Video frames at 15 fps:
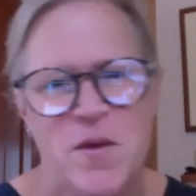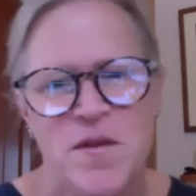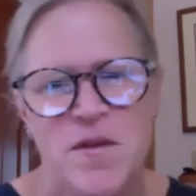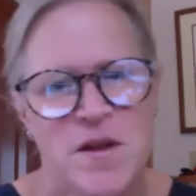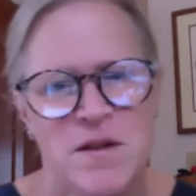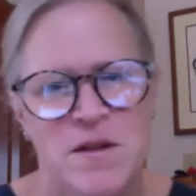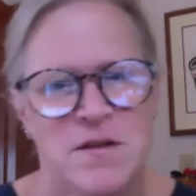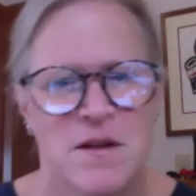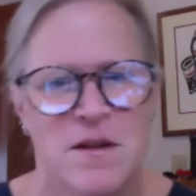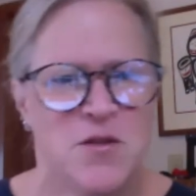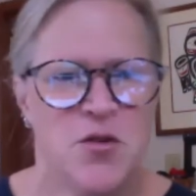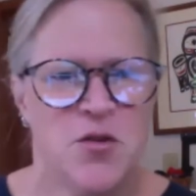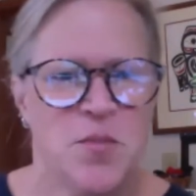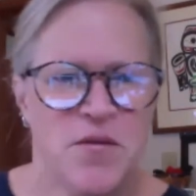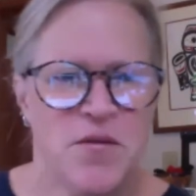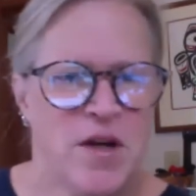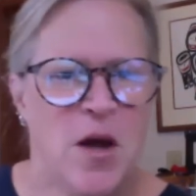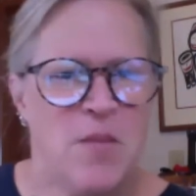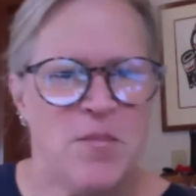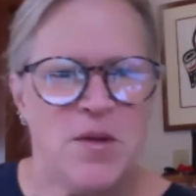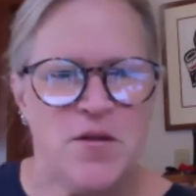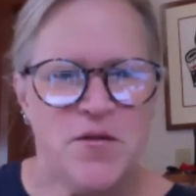a, a, group of a
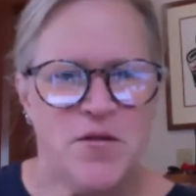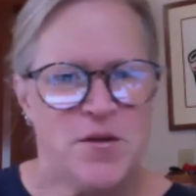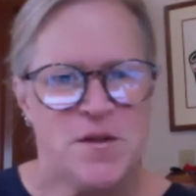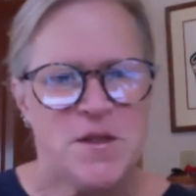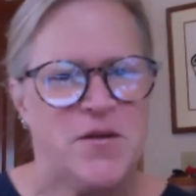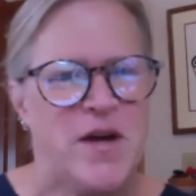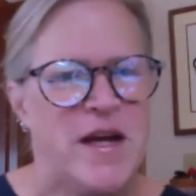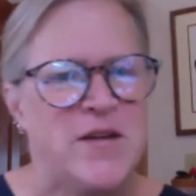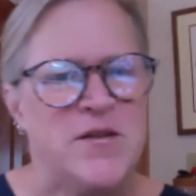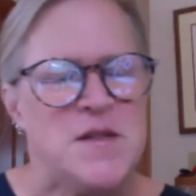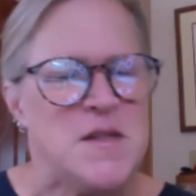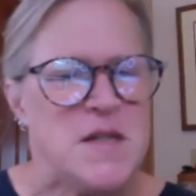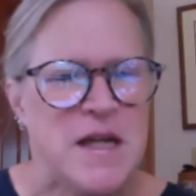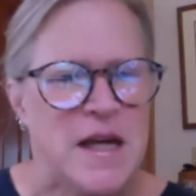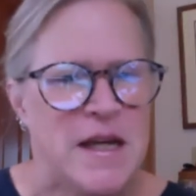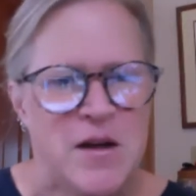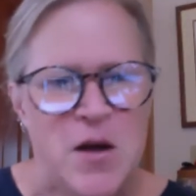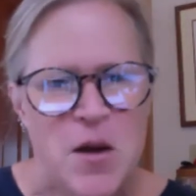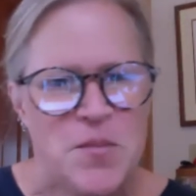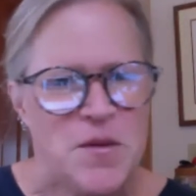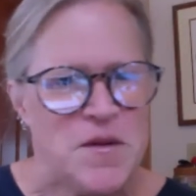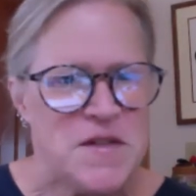couple of first graders to get a
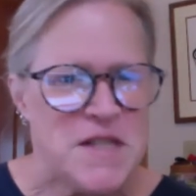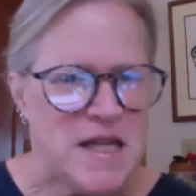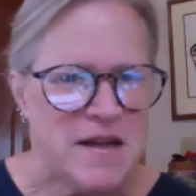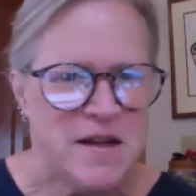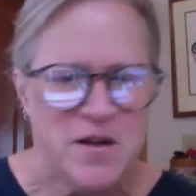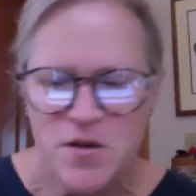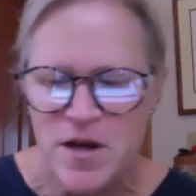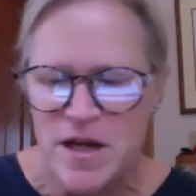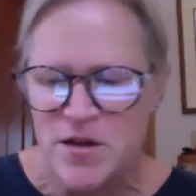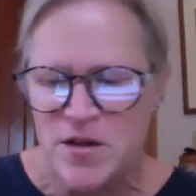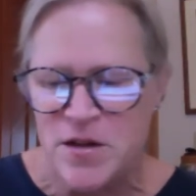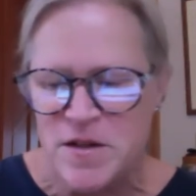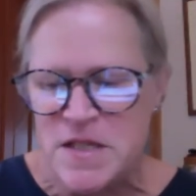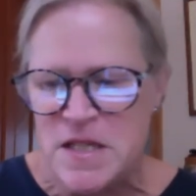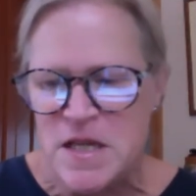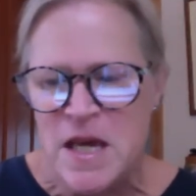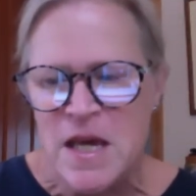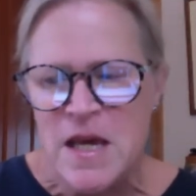couple of second graders.